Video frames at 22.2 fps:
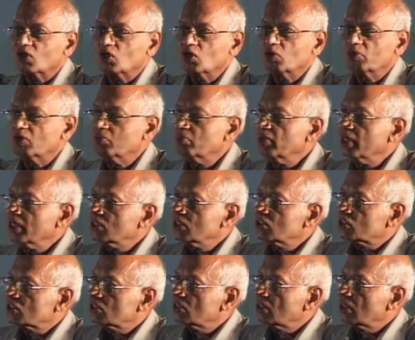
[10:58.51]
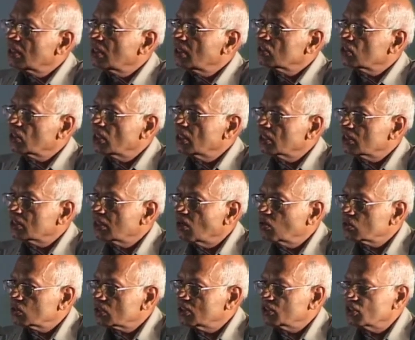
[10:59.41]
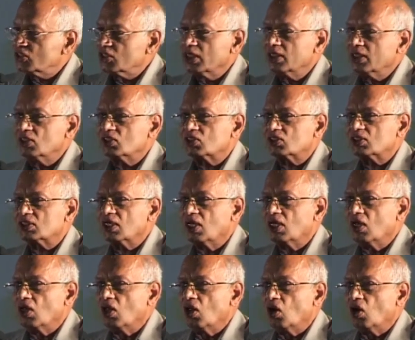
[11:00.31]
human beings, 30,000 genes,